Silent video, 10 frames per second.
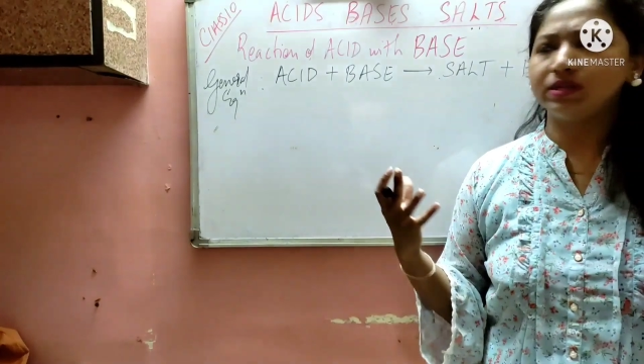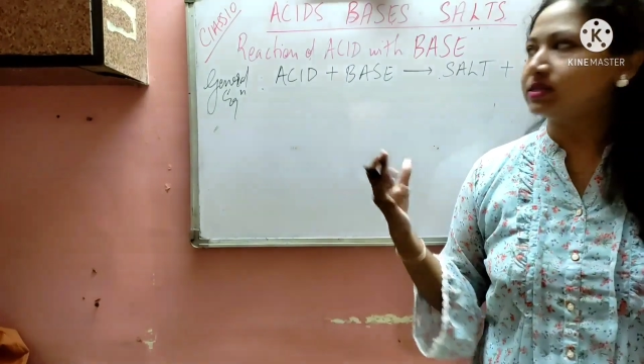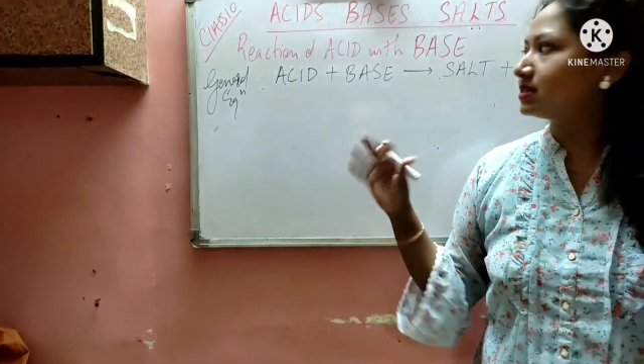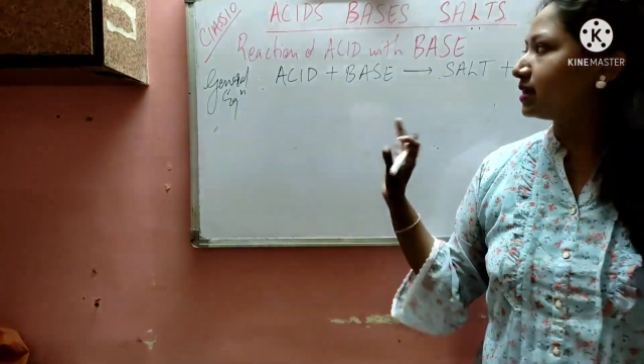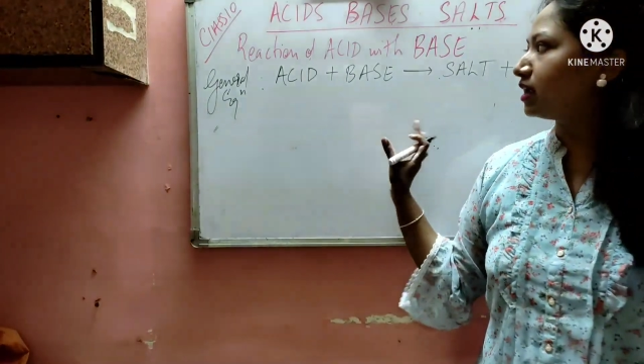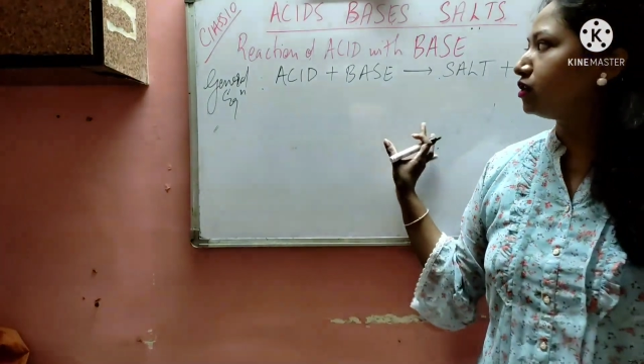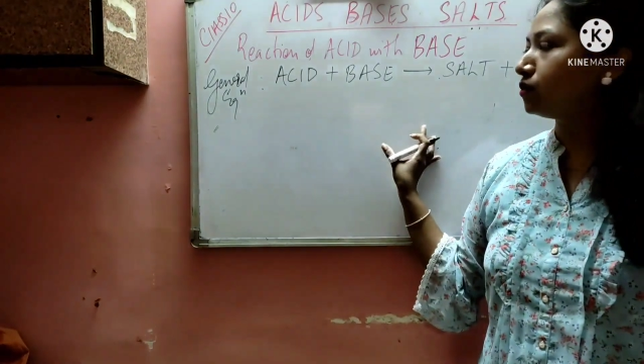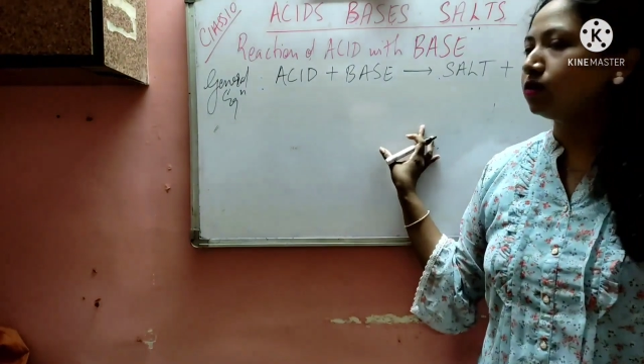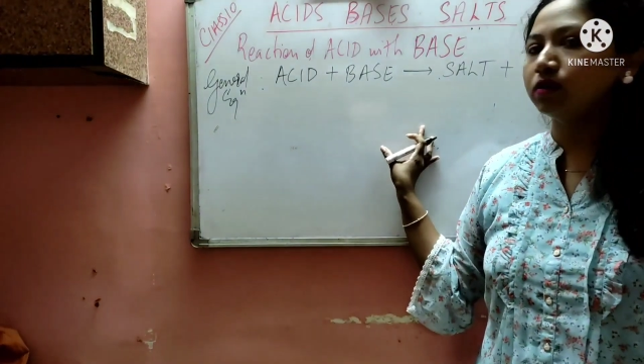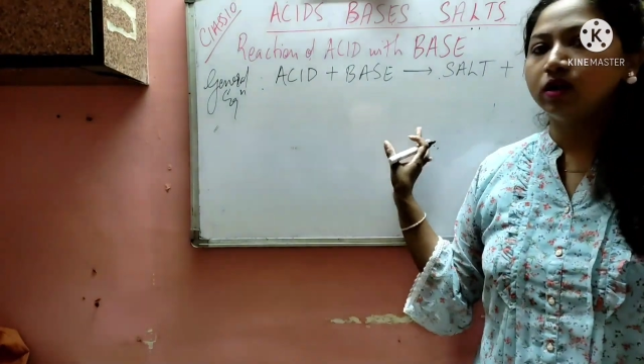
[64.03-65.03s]
but just like
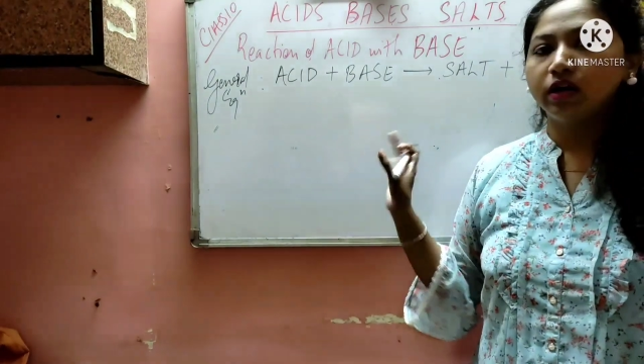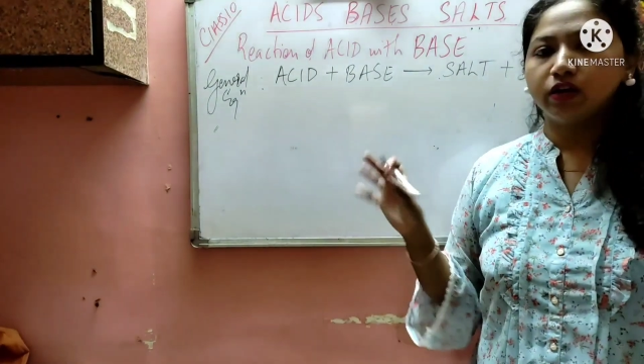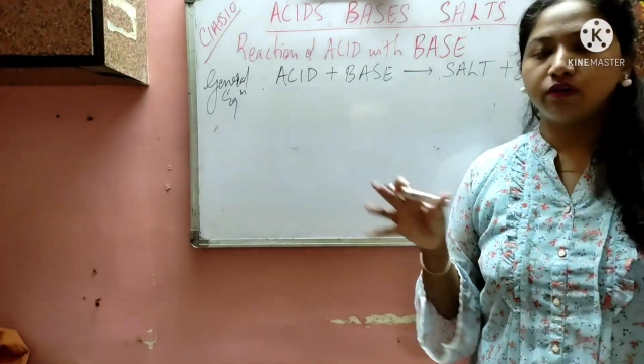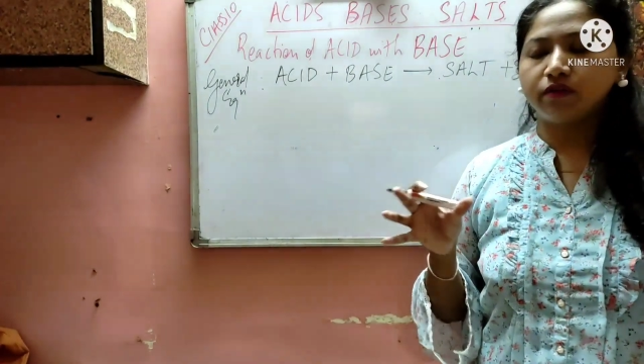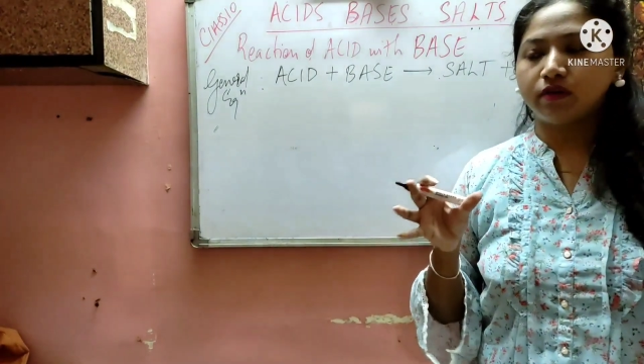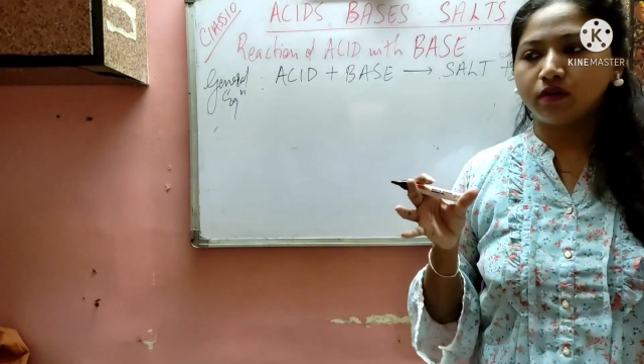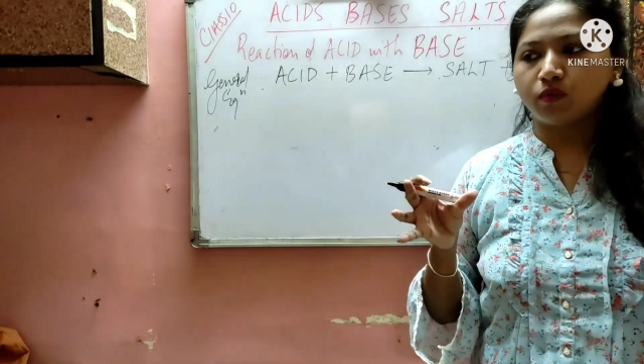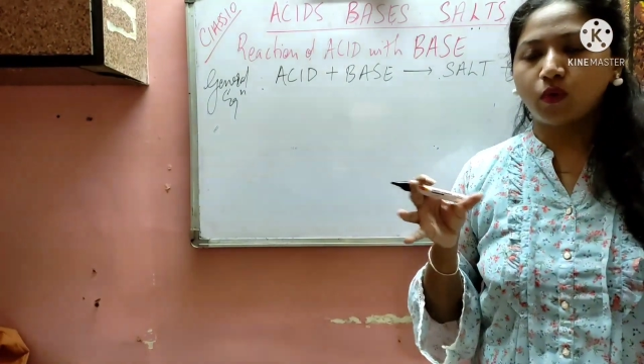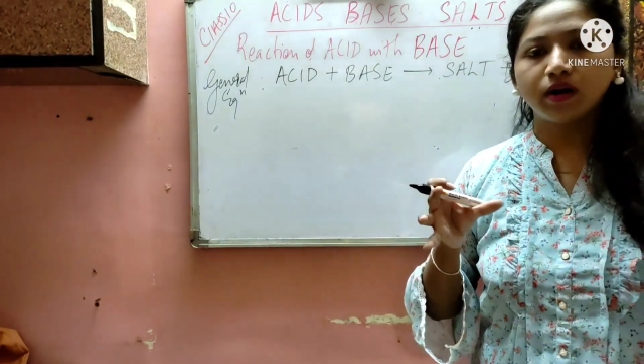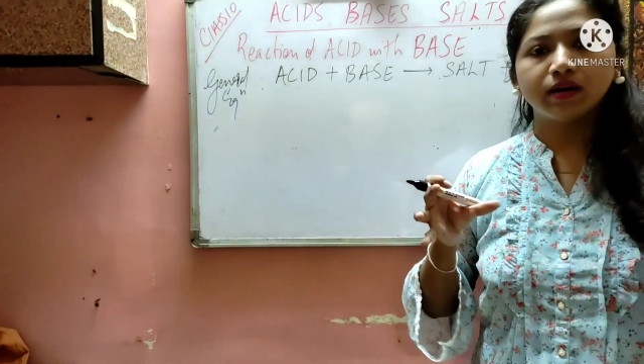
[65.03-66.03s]

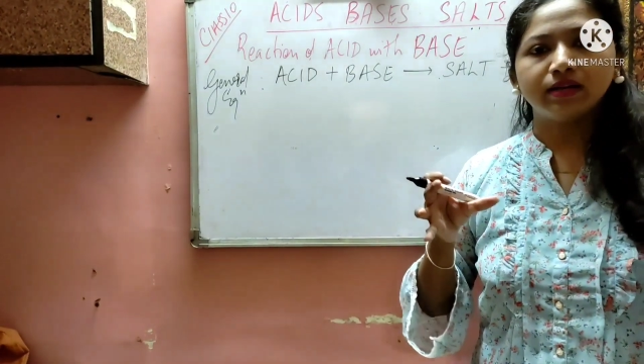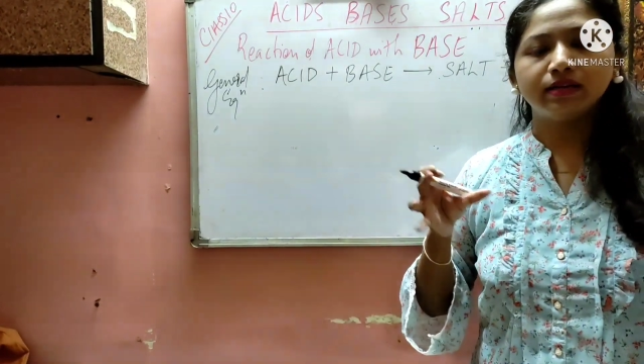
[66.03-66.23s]
what